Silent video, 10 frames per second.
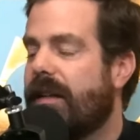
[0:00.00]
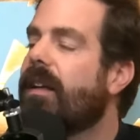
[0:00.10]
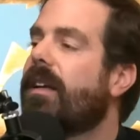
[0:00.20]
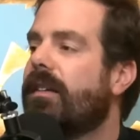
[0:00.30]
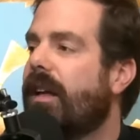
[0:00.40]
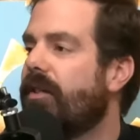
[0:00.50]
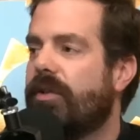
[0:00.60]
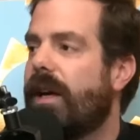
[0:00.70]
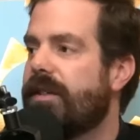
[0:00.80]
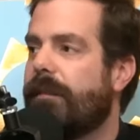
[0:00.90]
like
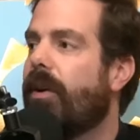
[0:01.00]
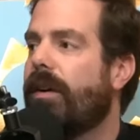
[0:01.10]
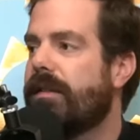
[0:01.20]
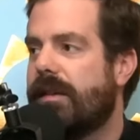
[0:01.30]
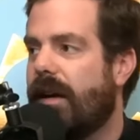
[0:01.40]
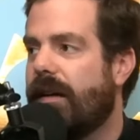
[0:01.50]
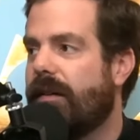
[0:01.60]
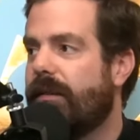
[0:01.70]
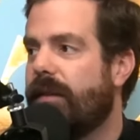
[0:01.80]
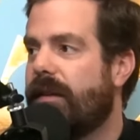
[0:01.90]
Jurassic Park
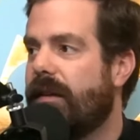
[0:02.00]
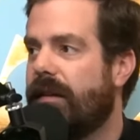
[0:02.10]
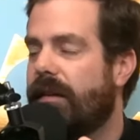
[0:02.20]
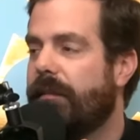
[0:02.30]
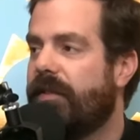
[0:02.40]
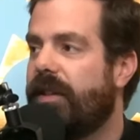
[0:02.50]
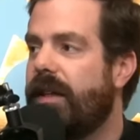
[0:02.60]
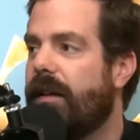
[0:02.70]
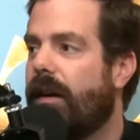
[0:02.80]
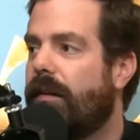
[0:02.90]
style with the
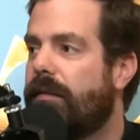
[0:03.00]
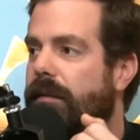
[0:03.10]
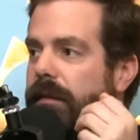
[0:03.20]
mosquito? Yeah. Oh,